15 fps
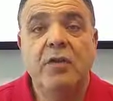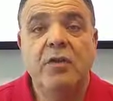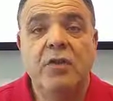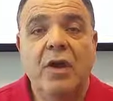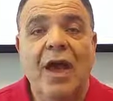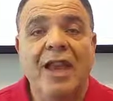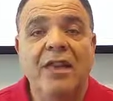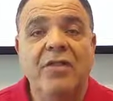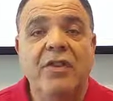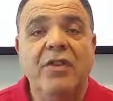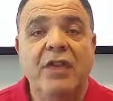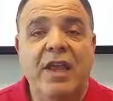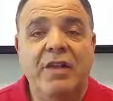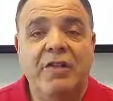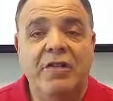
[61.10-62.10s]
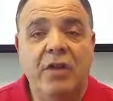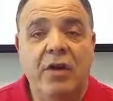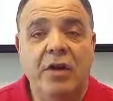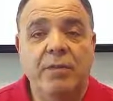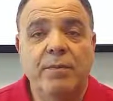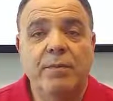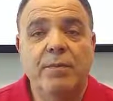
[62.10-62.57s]
So how does the day
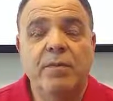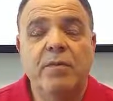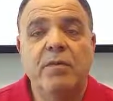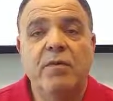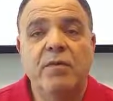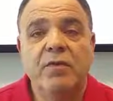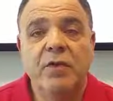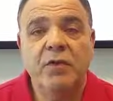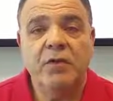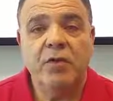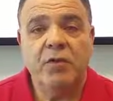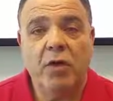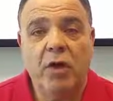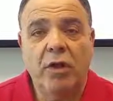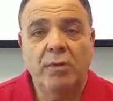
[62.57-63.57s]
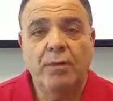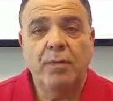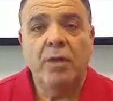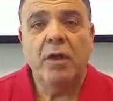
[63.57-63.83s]
start? First of all,